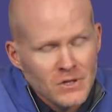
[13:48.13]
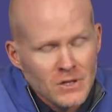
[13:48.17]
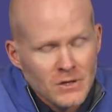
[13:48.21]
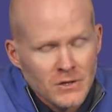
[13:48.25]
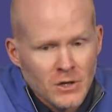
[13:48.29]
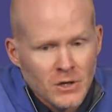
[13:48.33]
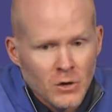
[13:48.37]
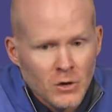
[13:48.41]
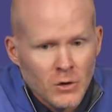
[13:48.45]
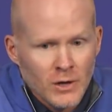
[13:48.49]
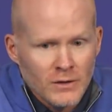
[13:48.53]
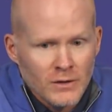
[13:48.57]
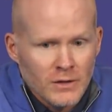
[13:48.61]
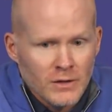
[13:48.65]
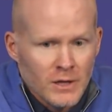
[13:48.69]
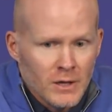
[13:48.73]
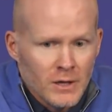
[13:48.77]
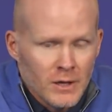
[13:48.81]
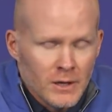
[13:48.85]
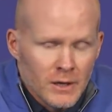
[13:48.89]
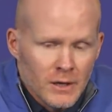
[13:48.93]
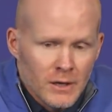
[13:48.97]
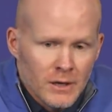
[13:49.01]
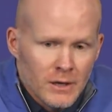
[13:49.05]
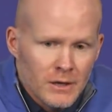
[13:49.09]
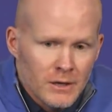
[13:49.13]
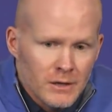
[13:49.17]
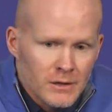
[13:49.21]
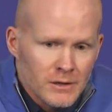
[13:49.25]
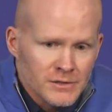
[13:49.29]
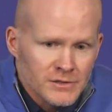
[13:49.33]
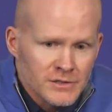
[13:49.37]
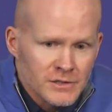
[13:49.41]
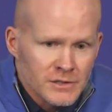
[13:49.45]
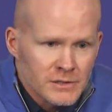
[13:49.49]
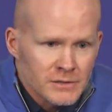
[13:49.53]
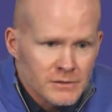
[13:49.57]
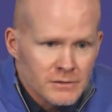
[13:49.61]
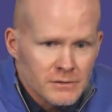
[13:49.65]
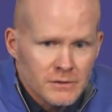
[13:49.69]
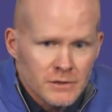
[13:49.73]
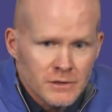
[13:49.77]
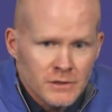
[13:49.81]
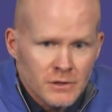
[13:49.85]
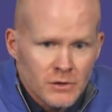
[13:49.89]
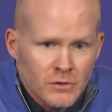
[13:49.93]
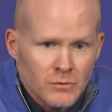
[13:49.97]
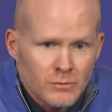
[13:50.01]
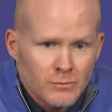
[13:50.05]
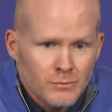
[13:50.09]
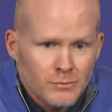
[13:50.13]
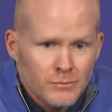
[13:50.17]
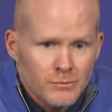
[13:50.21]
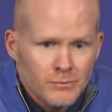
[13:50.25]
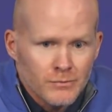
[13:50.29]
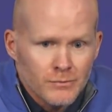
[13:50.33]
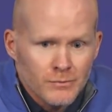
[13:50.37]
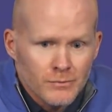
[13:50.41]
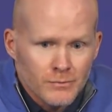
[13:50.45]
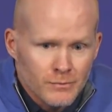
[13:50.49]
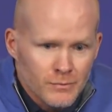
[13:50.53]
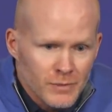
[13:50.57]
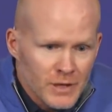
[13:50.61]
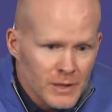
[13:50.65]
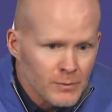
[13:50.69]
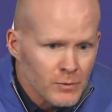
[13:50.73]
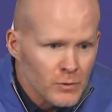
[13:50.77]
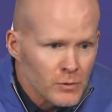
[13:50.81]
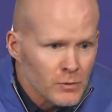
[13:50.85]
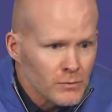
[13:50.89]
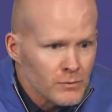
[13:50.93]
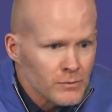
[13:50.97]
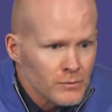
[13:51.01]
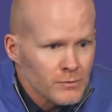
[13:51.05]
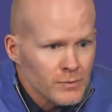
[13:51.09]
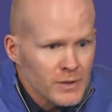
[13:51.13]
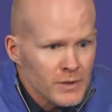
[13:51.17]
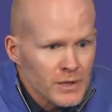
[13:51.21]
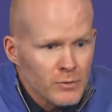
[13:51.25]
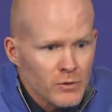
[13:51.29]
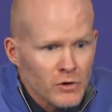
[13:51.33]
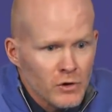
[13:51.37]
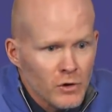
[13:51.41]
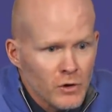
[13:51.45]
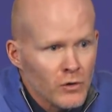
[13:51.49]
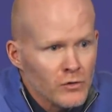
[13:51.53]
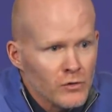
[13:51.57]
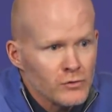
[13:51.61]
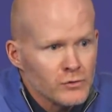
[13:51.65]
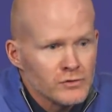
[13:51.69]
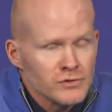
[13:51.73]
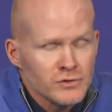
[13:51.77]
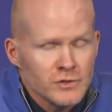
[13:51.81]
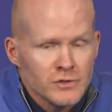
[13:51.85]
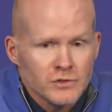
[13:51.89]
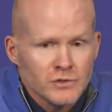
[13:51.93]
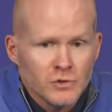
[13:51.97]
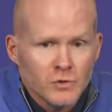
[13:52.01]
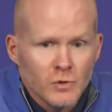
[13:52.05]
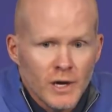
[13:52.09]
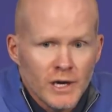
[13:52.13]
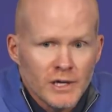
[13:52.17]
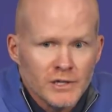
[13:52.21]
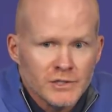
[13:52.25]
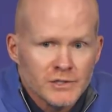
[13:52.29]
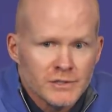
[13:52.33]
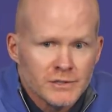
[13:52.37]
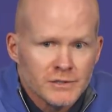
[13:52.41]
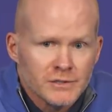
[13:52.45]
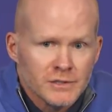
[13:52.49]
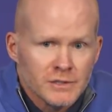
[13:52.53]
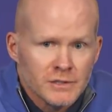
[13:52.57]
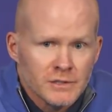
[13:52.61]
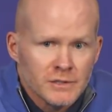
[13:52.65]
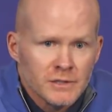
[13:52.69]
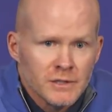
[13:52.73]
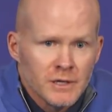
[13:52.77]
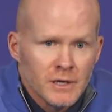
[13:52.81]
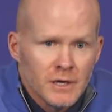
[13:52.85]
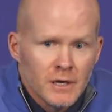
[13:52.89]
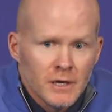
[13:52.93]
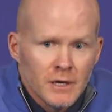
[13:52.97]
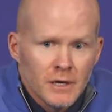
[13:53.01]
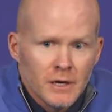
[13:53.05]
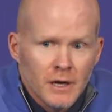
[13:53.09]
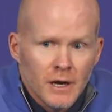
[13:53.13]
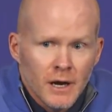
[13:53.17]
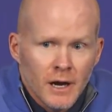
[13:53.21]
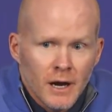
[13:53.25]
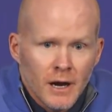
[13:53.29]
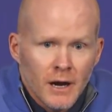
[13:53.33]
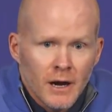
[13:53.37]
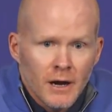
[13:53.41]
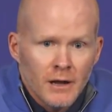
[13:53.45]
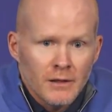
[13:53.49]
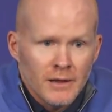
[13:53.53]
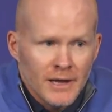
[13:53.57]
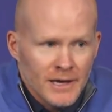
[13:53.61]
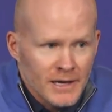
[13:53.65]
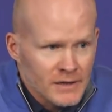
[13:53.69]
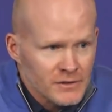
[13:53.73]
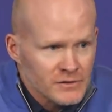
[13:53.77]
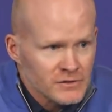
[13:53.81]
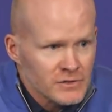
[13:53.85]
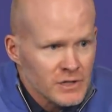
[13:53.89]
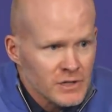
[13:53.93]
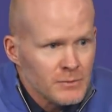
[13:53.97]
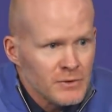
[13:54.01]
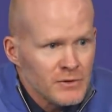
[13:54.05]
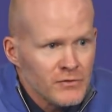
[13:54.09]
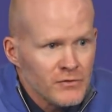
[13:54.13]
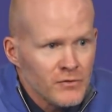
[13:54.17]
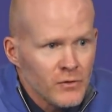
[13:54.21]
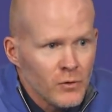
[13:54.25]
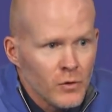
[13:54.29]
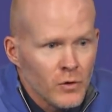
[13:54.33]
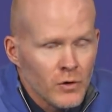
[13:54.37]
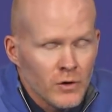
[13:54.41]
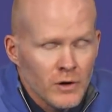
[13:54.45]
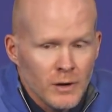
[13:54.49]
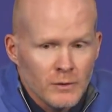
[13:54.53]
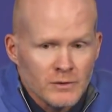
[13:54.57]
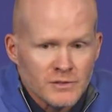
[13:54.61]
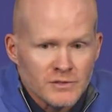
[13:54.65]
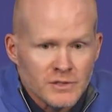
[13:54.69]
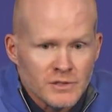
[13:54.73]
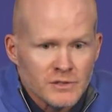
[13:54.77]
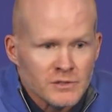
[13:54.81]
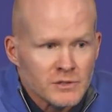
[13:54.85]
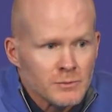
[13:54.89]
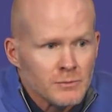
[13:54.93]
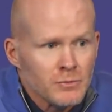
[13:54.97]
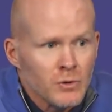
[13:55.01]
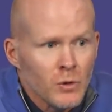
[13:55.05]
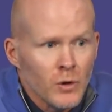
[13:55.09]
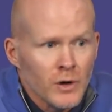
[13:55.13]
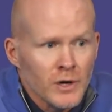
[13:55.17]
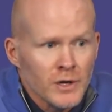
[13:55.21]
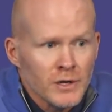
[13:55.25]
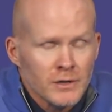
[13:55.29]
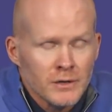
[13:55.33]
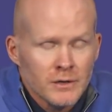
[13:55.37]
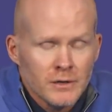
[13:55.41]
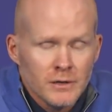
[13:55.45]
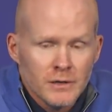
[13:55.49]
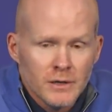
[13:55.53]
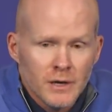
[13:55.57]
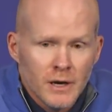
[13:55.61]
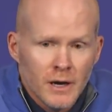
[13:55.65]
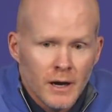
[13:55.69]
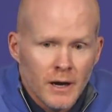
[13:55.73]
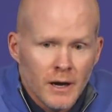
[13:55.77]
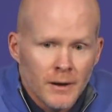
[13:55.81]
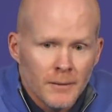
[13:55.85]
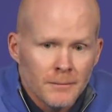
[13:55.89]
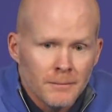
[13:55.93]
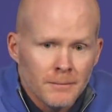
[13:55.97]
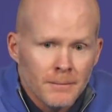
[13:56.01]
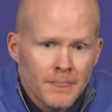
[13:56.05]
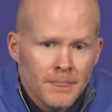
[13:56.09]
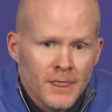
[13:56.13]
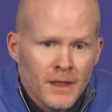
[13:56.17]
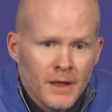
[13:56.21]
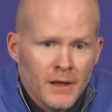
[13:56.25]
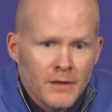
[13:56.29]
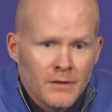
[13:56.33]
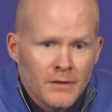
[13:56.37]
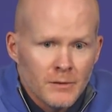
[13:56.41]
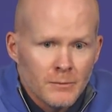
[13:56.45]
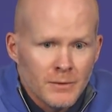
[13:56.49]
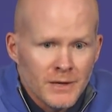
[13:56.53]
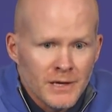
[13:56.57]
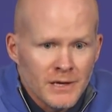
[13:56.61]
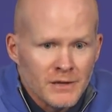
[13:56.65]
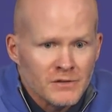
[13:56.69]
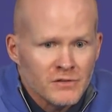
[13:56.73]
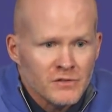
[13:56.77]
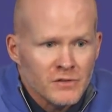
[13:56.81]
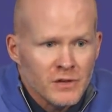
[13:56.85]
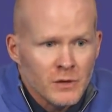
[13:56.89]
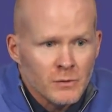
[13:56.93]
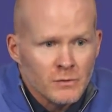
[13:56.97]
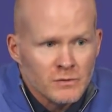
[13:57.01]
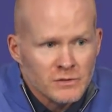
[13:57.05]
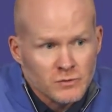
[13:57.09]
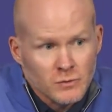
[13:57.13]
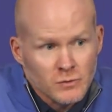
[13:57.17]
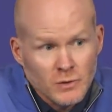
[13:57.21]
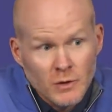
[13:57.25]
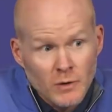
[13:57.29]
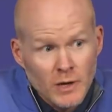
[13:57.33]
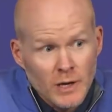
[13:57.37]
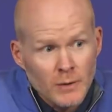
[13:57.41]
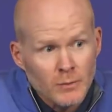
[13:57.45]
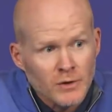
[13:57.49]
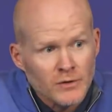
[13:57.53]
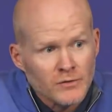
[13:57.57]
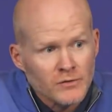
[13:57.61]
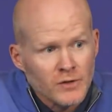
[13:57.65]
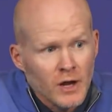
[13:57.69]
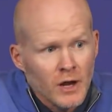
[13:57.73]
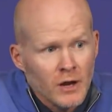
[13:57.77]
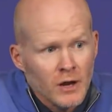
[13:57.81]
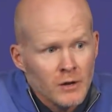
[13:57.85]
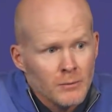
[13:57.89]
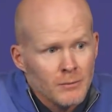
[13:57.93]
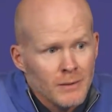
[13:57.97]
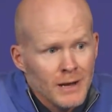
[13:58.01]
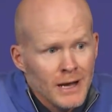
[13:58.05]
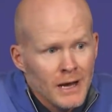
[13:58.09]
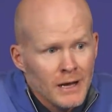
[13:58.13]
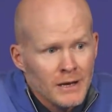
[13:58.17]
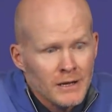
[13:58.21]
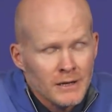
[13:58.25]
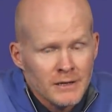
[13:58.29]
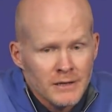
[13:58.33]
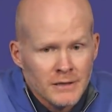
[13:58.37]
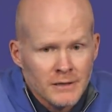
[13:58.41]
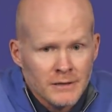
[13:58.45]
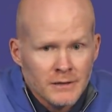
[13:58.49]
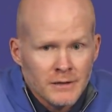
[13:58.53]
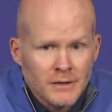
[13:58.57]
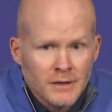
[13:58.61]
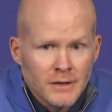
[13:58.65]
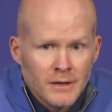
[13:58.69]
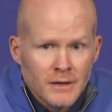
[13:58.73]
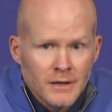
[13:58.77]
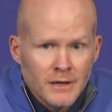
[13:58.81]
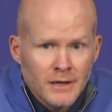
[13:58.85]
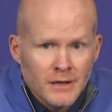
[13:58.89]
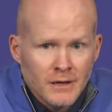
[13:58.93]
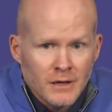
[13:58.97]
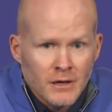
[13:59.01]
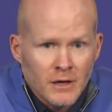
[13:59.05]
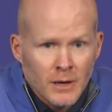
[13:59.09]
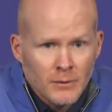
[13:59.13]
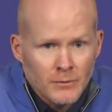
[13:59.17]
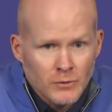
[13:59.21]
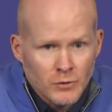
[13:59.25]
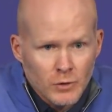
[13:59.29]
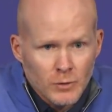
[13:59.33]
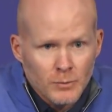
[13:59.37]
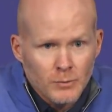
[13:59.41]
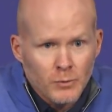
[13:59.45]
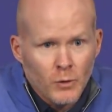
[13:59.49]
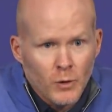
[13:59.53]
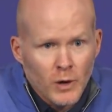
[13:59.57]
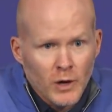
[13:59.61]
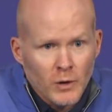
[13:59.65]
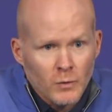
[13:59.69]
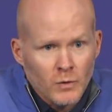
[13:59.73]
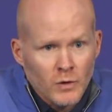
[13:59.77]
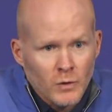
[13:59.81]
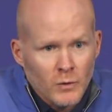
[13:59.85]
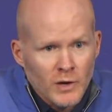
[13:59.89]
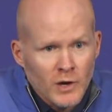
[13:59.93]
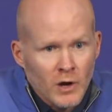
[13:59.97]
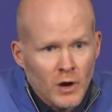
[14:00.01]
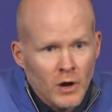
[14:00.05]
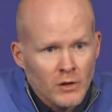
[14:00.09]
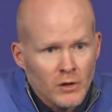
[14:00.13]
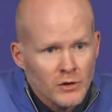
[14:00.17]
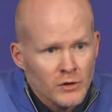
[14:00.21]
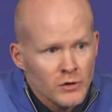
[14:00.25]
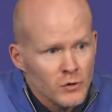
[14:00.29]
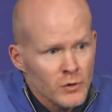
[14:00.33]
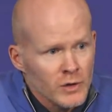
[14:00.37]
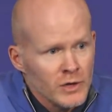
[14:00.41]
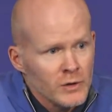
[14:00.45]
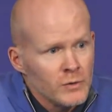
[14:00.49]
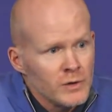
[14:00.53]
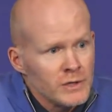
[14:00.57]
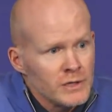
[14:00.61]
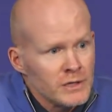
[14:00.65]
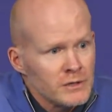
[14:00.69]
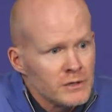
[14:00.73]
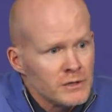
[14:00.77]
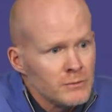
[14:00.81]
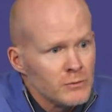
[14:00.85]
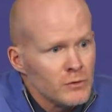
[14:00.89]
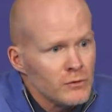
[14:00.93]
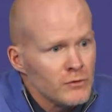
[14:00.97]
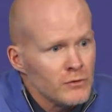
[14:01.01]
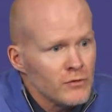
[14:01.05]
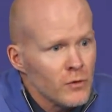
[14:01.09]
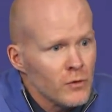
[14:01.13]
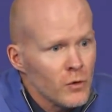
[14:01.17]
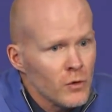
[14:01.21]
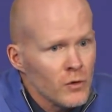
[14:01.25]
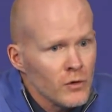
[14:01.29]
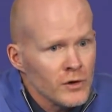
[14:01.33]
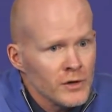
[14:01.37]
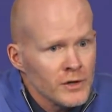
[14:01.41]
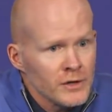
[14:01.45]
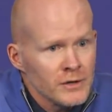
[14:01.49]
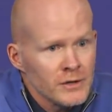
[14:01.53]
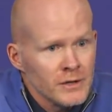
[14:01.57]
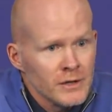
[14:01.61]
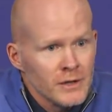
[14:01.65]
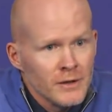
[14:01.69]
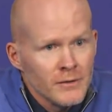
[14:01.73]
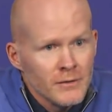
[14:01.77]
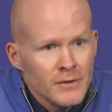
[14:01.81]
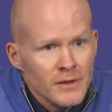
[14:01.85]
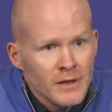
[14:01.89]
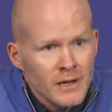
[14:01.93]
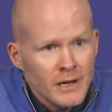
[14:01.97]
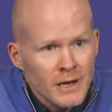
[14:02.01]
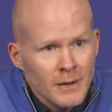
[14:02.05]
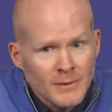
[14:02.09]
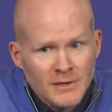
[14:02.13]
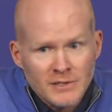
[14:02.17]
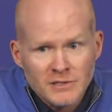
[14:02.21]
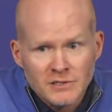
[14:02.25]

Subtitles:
You know, people go through situations, and like I said before, I was disappointed. The biggest thing was we were able to talk about it and come to a point where we all agree we need to move forward, and I'm